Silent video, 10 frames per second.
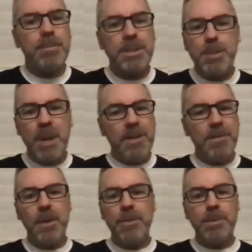to spend
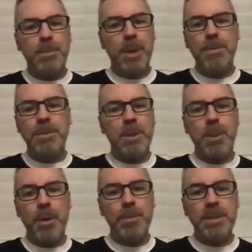£1,000 in a
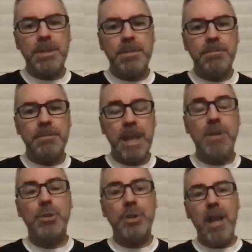power meter. Yeah,
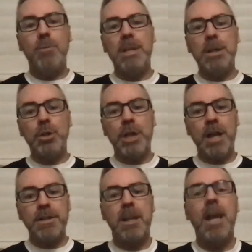it's going to help me look
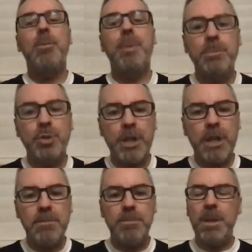at it, help him
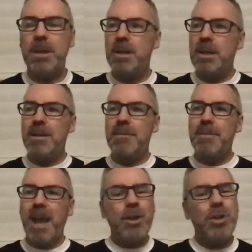train, but
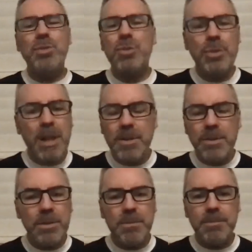I couldn't do that
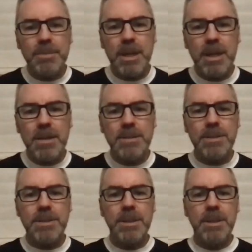to him. And
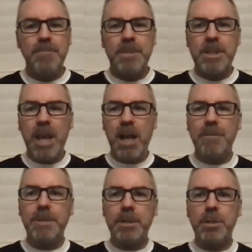you
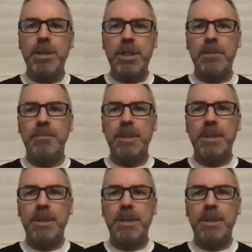have to look at